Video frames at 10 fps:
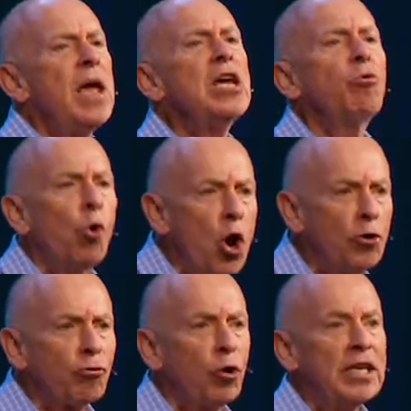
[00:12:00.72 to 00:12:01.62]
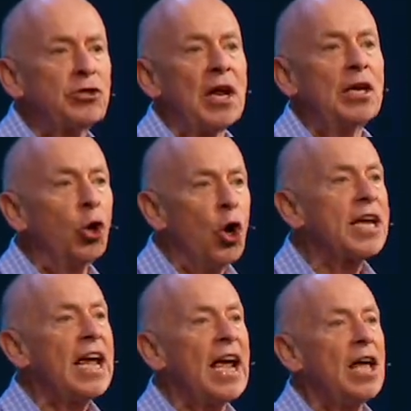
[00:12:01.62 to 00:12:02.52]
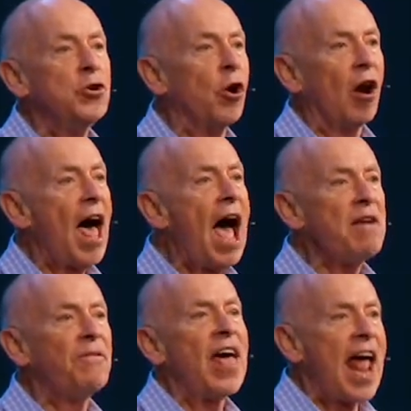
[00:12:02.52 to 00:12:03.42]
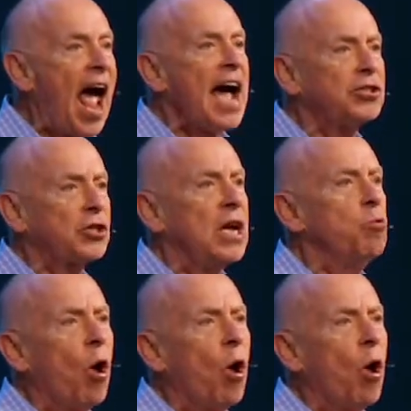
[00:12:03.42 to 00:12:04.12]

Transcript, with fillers: Be ruthless in looking at your life and asking,